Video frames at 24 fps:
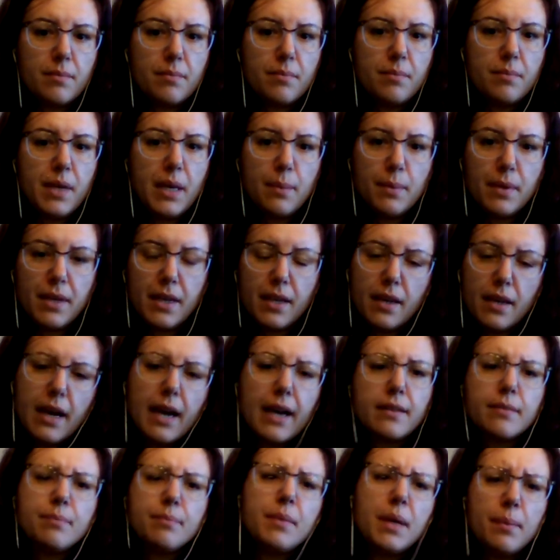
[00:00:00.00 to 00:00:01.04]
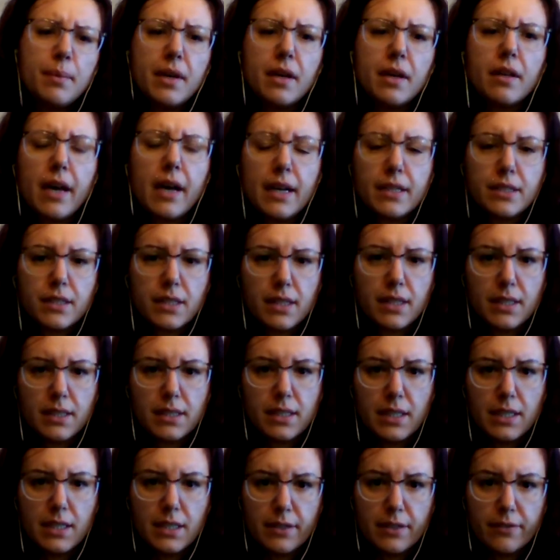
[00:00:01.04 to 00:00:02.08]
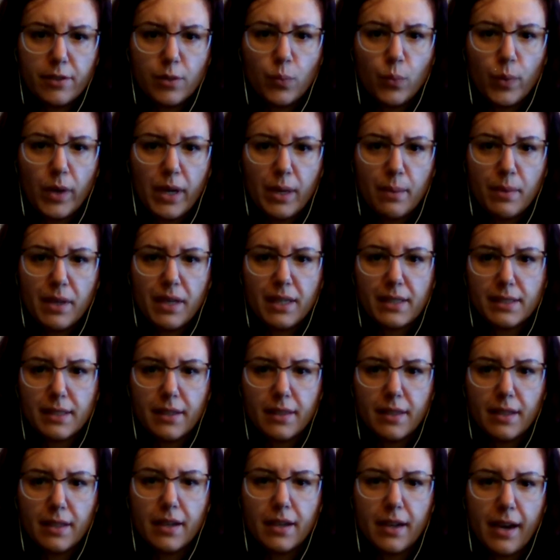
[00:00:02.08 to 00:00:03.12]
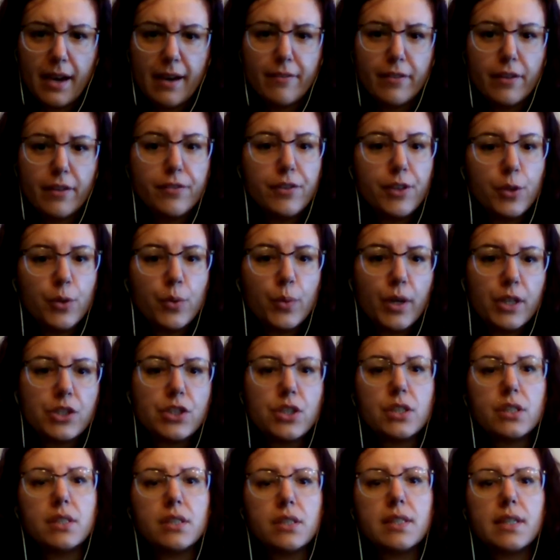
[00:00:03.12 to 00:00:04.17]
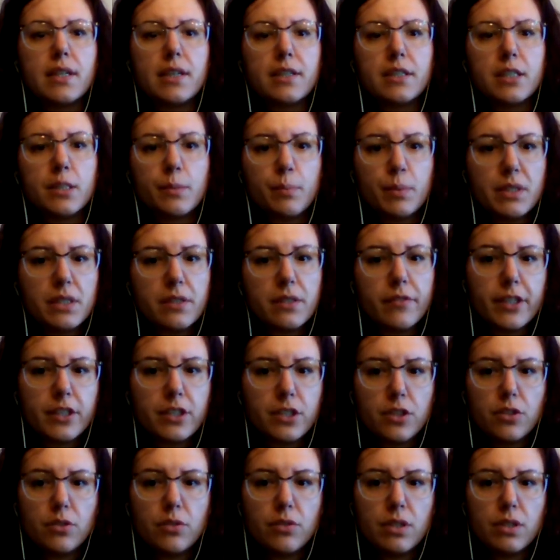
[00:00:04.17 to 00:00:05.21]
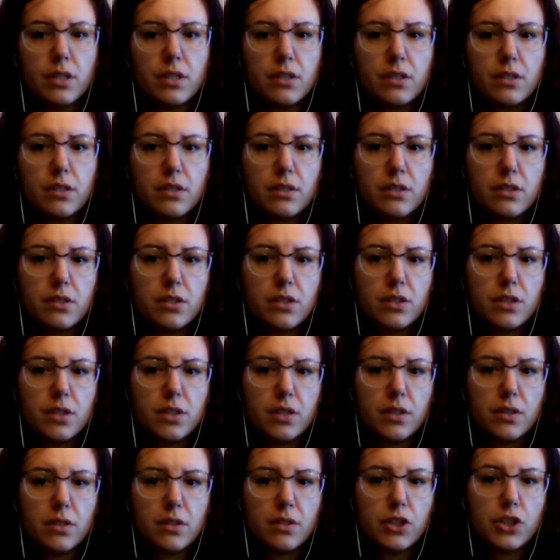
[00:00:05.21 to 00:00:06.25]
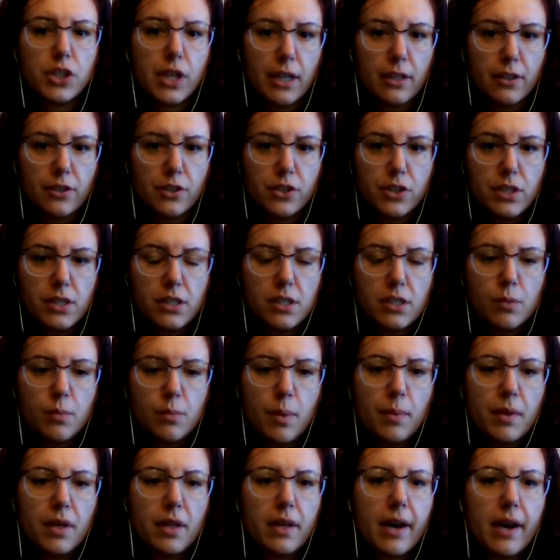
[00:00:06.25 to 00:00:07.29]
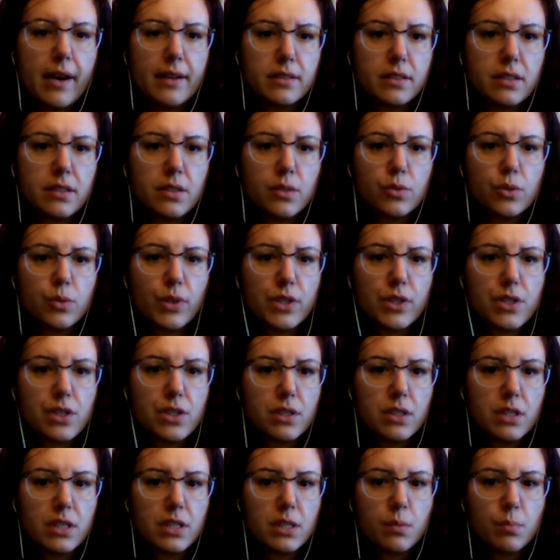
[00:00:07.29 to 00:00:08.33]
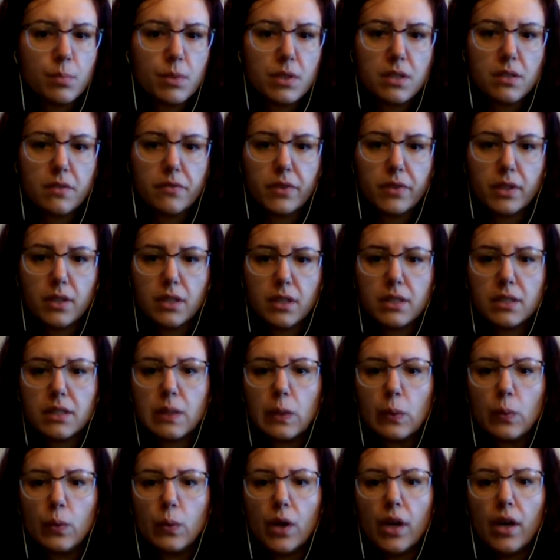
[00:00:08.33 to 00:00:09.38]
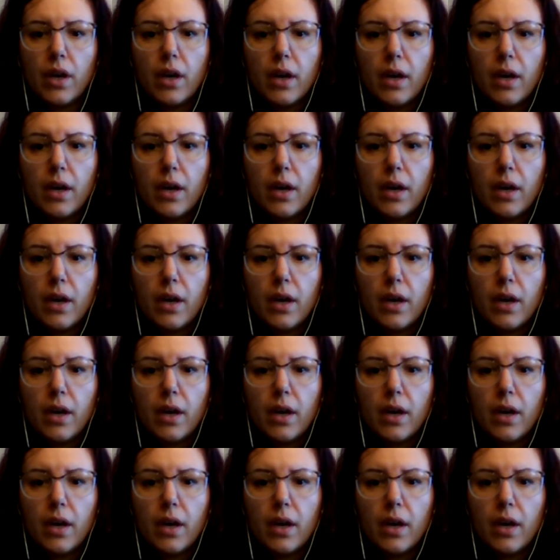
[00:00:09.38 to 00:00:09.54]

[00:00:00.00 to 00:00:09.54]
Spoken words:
maybe I'll ask this in a different way, because I think I have a few questions that are specific to the challenges. So maybe I'll ask those questions specifically. So